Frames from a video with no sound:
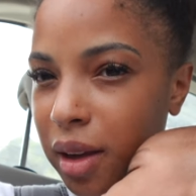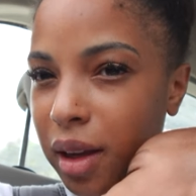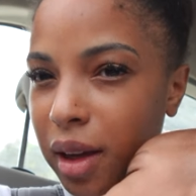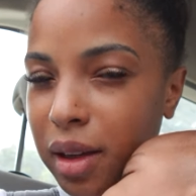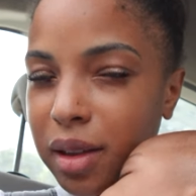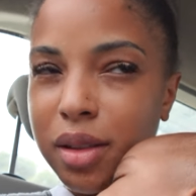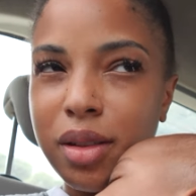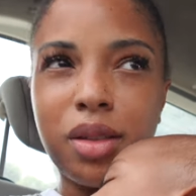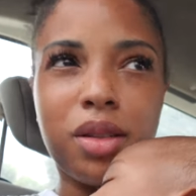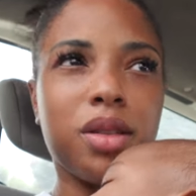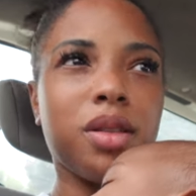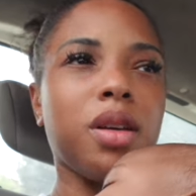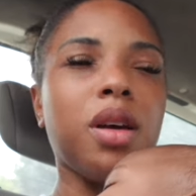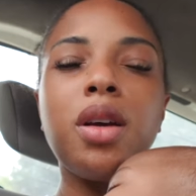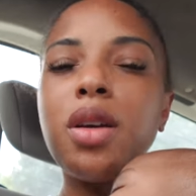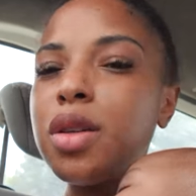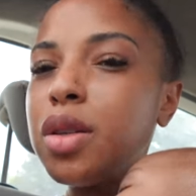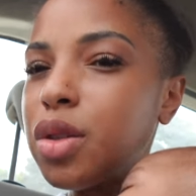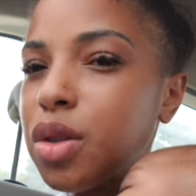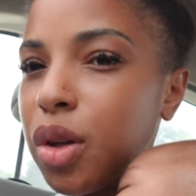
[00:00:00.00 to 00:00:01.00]
Yes.
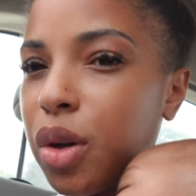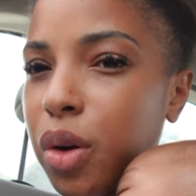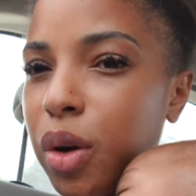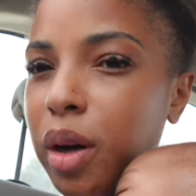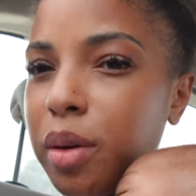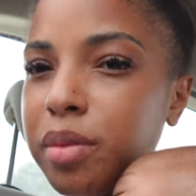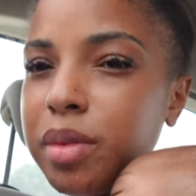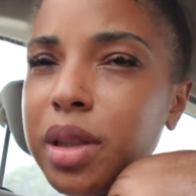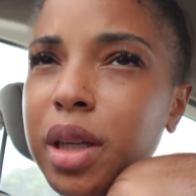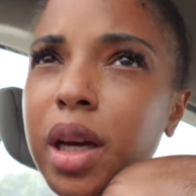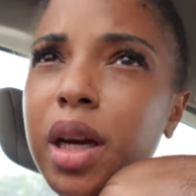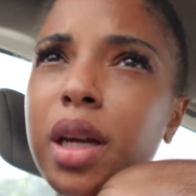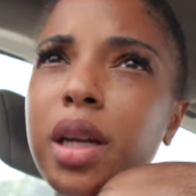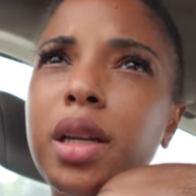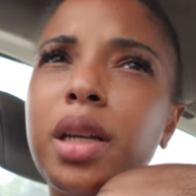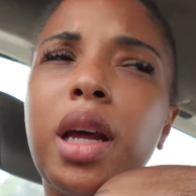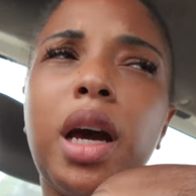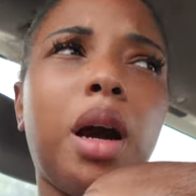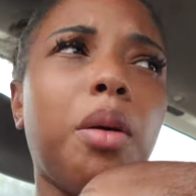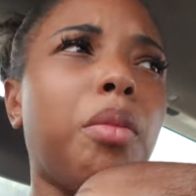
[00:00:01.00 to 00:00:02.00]
So I'm
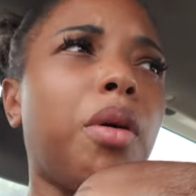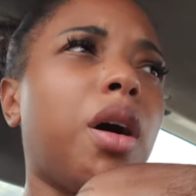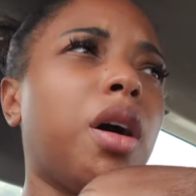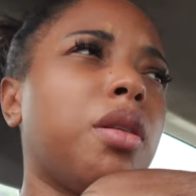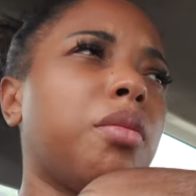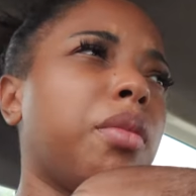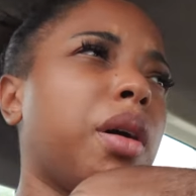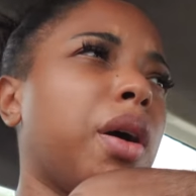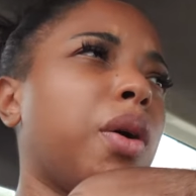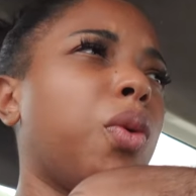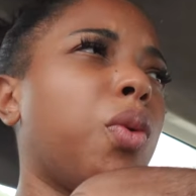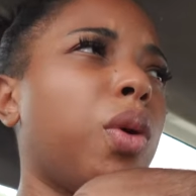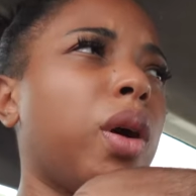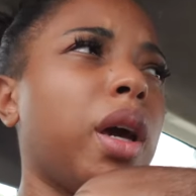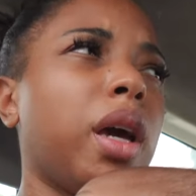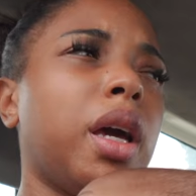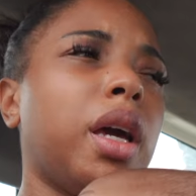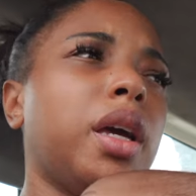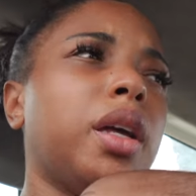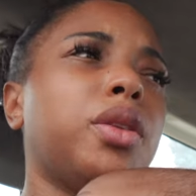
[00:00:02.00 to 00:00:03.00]
done now on my
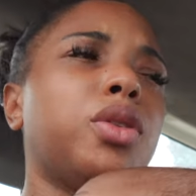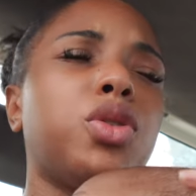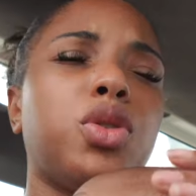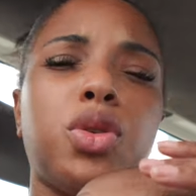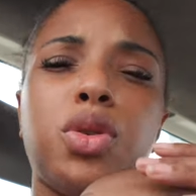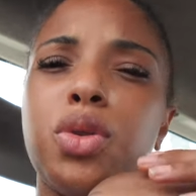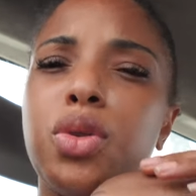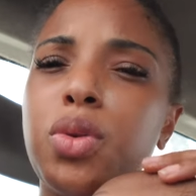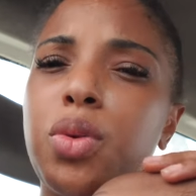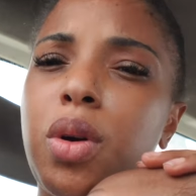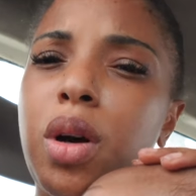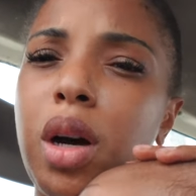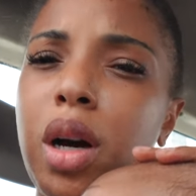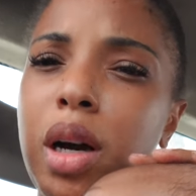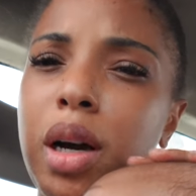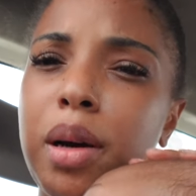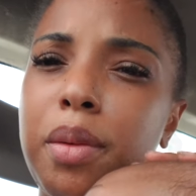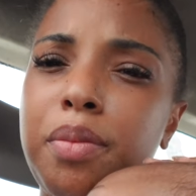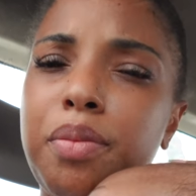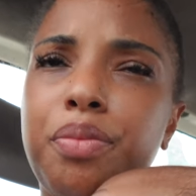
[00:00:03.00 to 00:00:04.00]
way to...
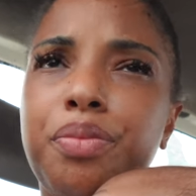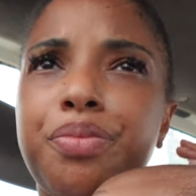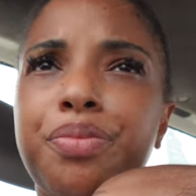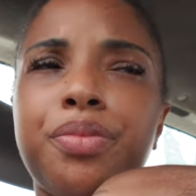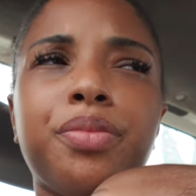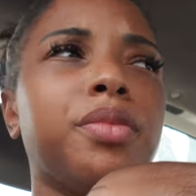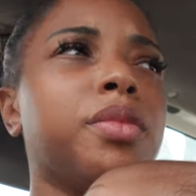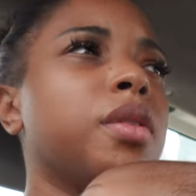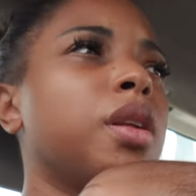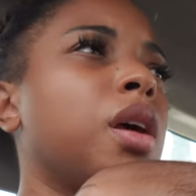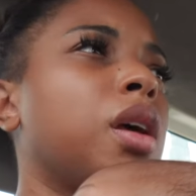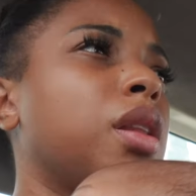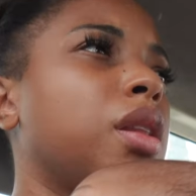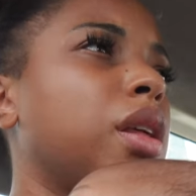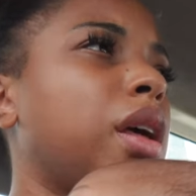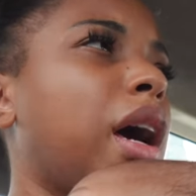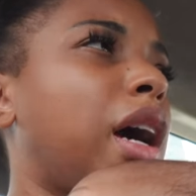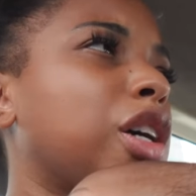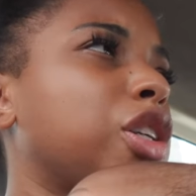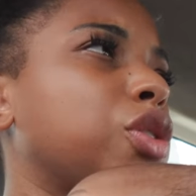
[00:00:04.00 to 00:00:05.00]

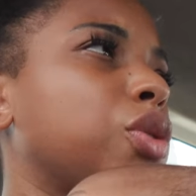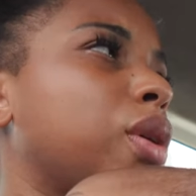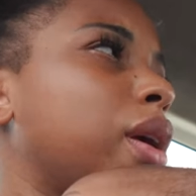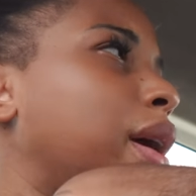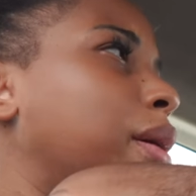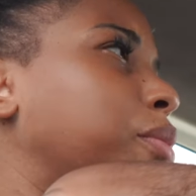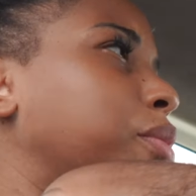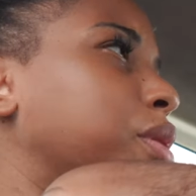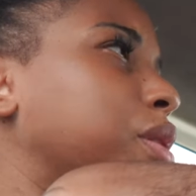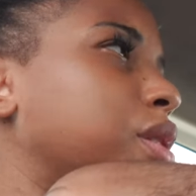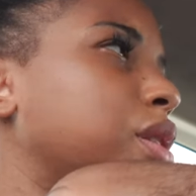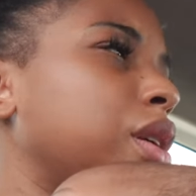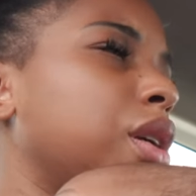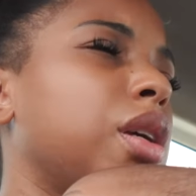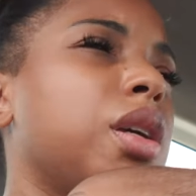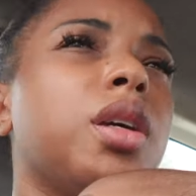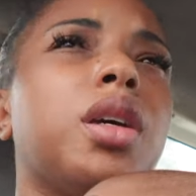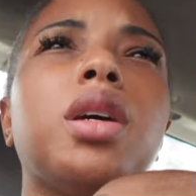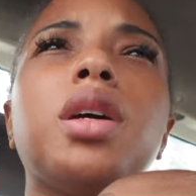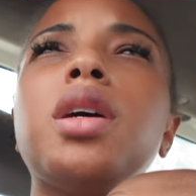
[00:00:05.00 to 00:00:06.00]
the actual
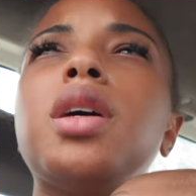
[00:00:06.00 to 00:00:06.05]
embassy.